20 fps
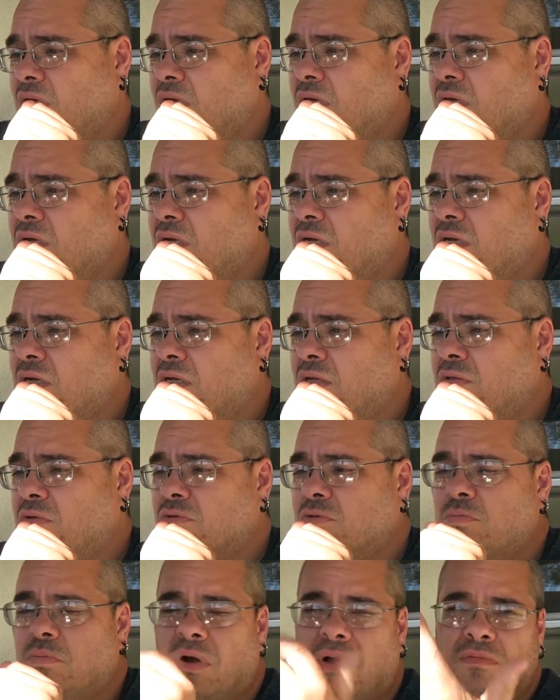
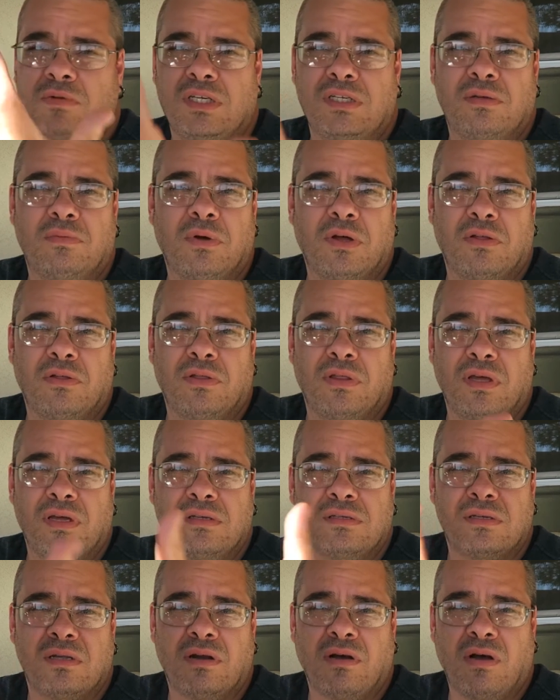There's probably some other
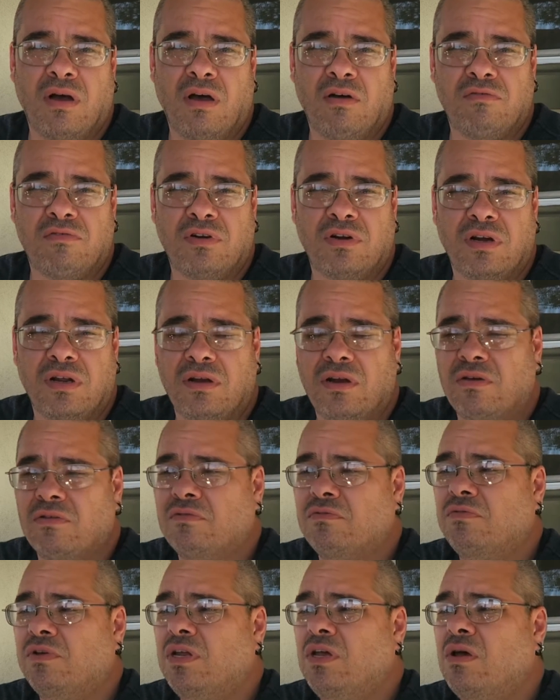things that I'll cover in
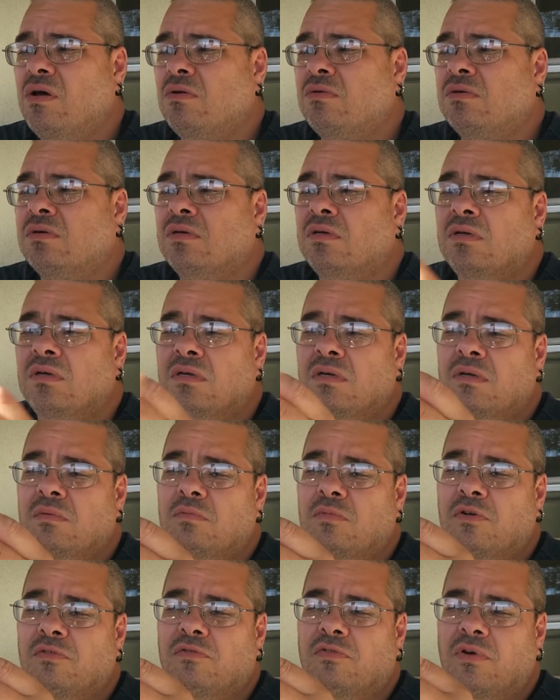another video,
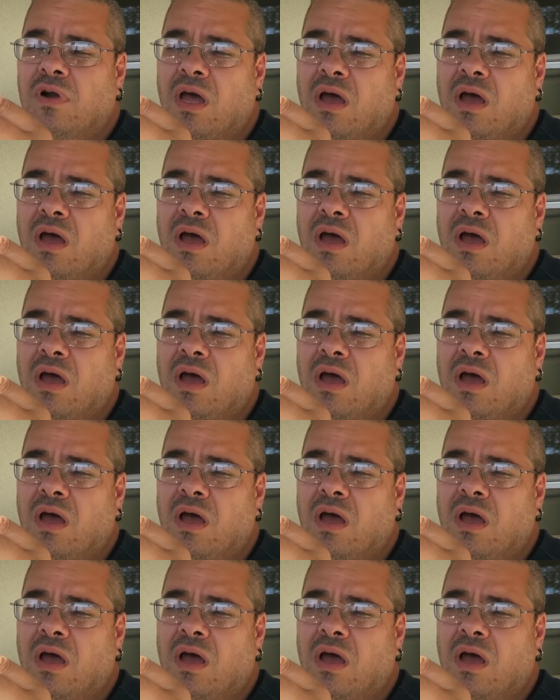but for